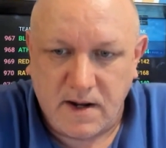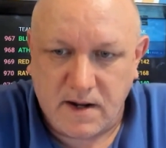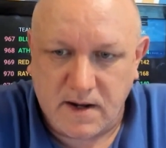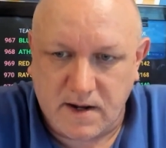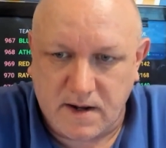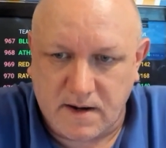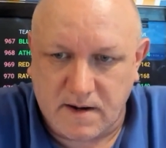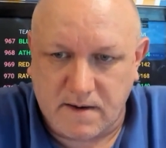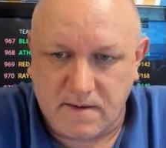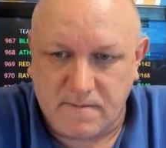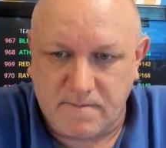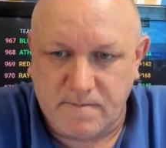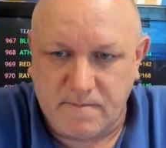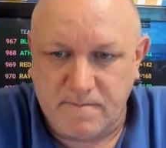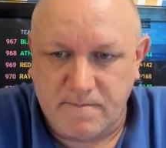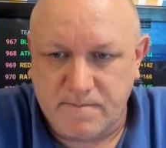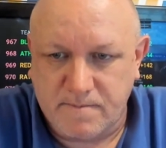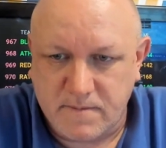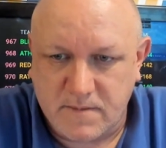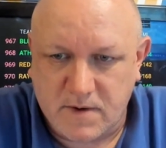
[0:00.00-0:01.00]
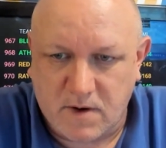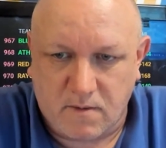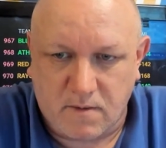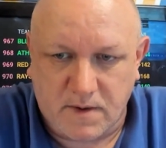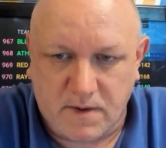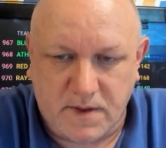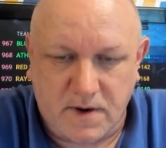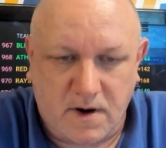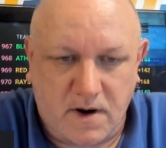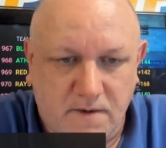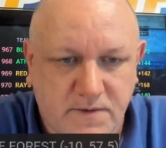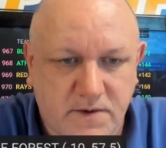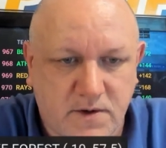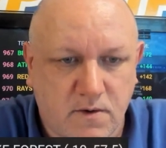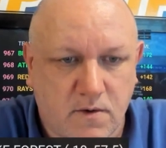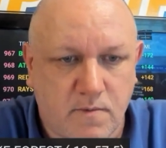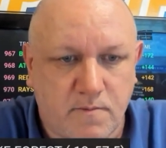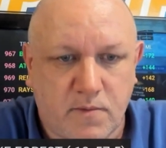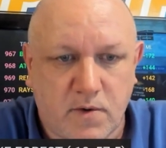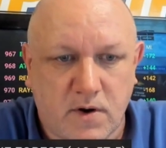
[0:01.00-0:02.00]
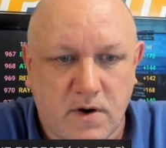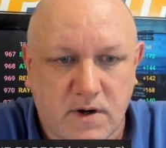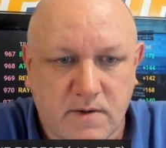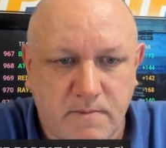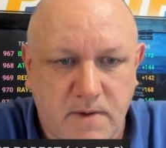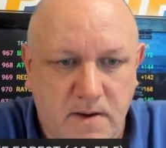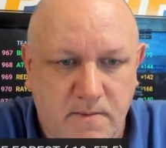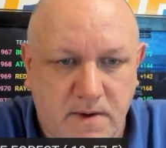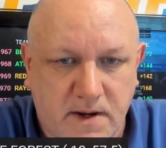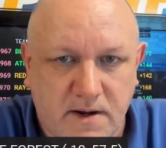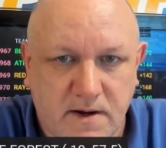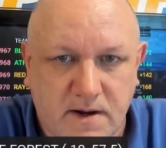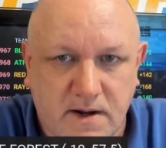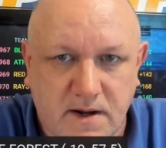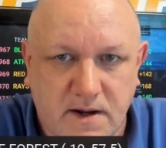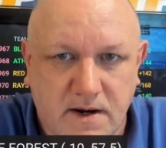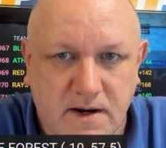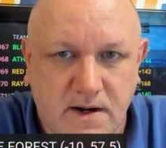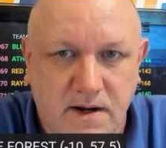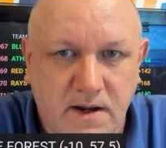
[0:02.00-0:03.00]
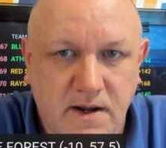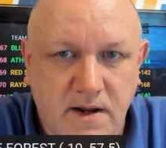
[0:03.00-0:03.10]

Going with an offshore book, maybe you can get a.